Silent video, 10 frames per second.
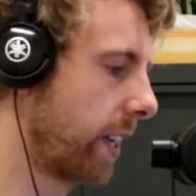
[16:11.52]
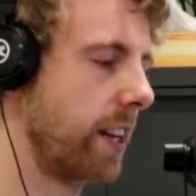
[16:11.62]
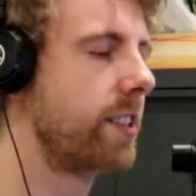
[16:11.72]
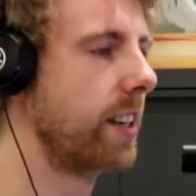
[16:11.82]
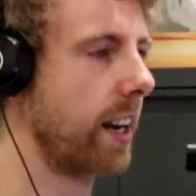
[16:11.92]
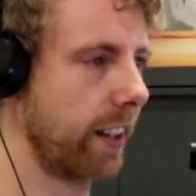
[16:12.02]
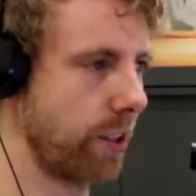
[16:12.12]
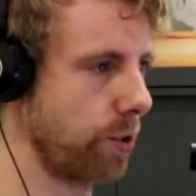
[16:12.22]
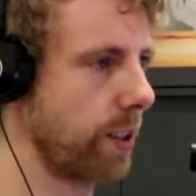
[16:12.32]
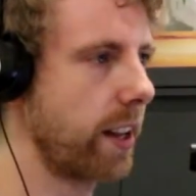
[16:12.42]
incidentally
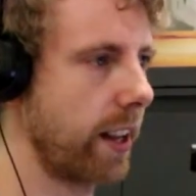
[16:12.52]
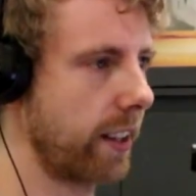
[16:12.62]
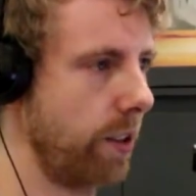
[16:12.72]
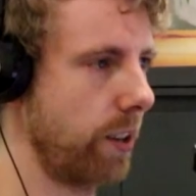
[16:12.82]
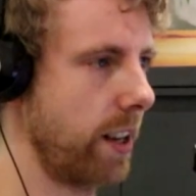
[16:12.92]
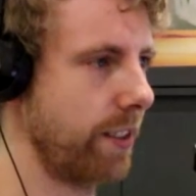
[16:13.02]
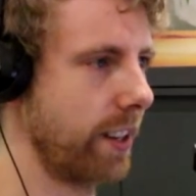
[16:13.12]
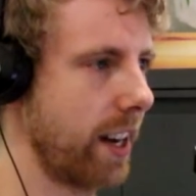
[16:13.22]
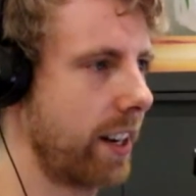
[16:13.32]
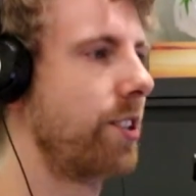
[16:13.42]
do that. They're not
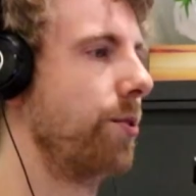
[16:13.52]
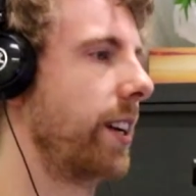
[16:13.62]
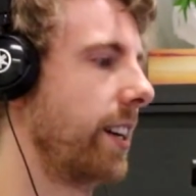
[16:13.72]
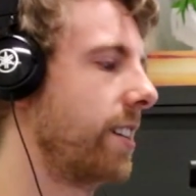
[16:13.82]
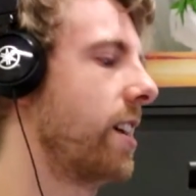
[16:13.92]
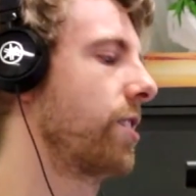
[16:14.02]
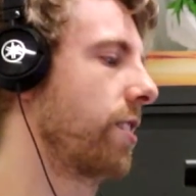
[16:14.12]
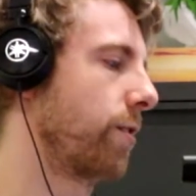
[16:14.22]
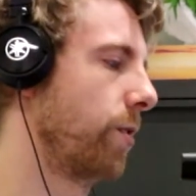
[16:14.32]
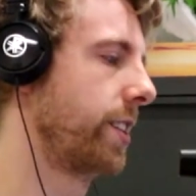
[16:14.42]
even doing it
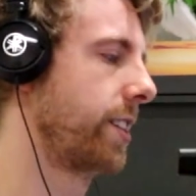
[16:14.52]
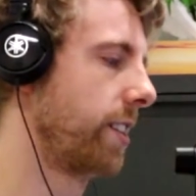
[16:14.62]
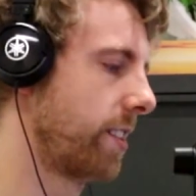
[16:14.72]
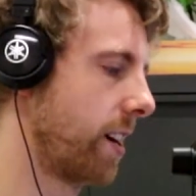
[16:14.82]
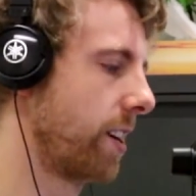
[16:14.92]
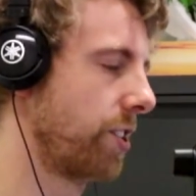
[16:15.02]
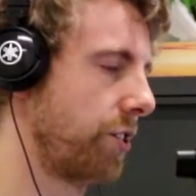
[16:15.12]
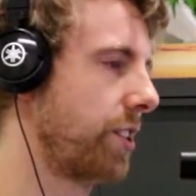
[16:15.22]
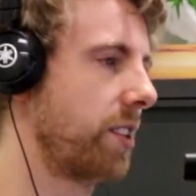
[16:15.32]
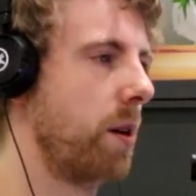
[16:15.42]
intentionally for resistant starch. It's
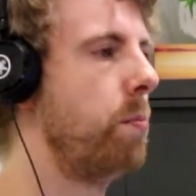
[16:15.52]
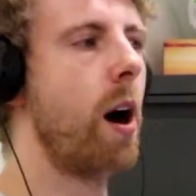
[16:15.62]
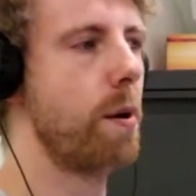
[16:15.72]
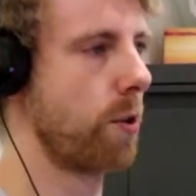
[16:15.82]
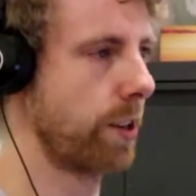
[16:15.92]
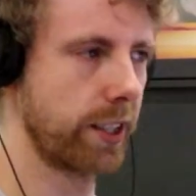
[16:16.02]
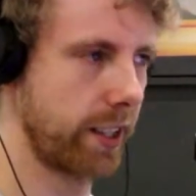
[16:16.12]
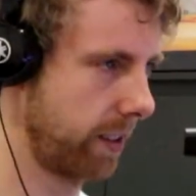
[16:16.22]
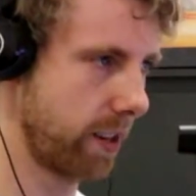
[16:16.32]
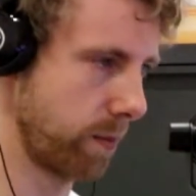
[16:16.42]
just a byproduct
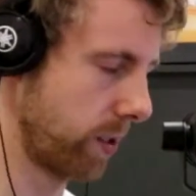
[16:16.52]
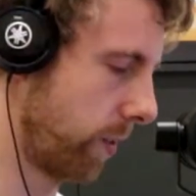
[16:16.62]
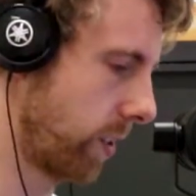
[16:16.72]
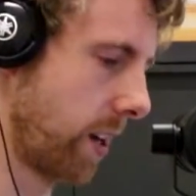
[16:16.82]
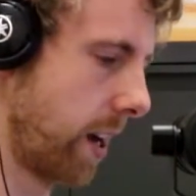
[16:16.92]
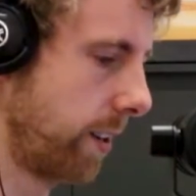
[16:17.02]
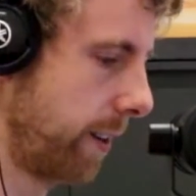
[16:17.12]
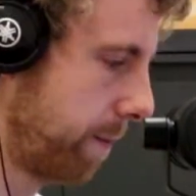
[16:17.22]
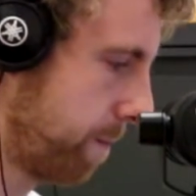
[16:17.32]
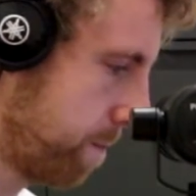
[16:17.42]
that comes alongside
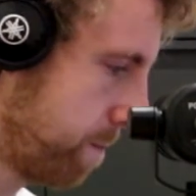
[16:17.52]
it.